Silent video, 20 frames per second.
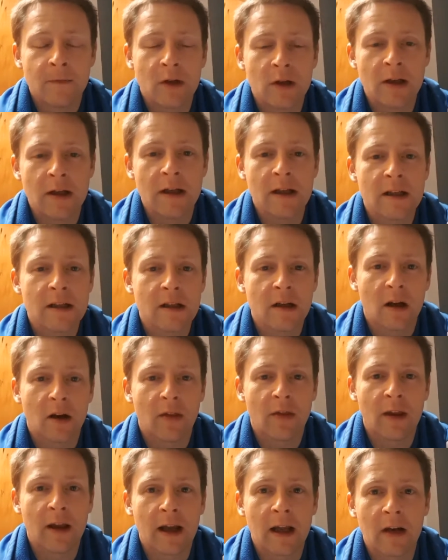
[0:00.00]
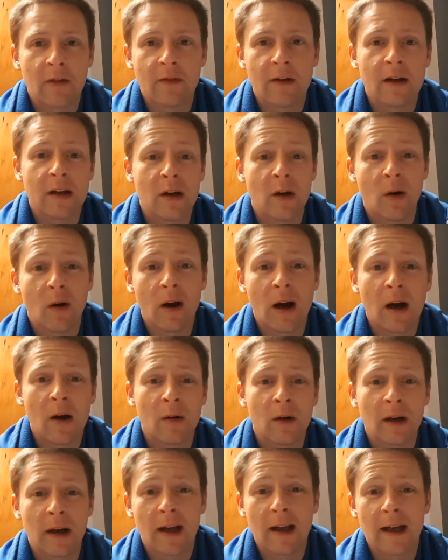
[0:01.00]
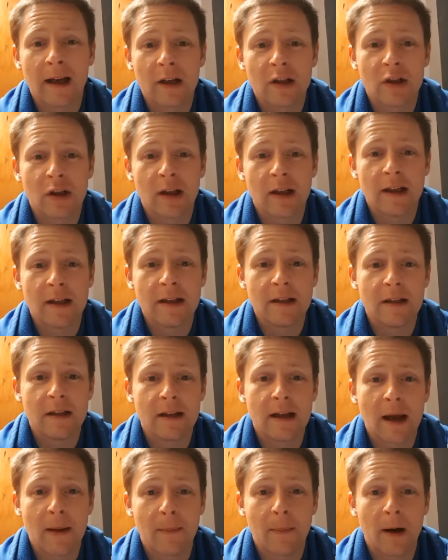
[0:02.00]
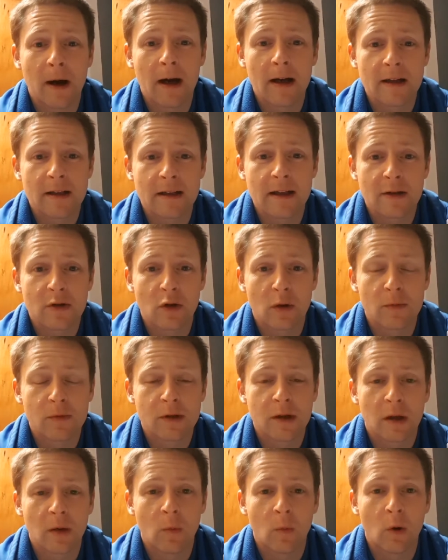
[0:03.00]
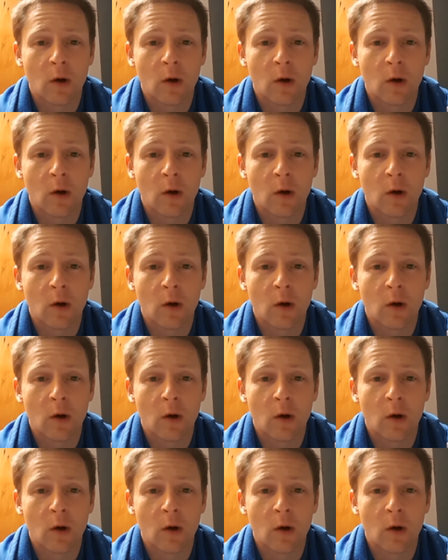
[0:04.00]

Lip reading: you need to start thinking of it. How can I actually get past this obstacle?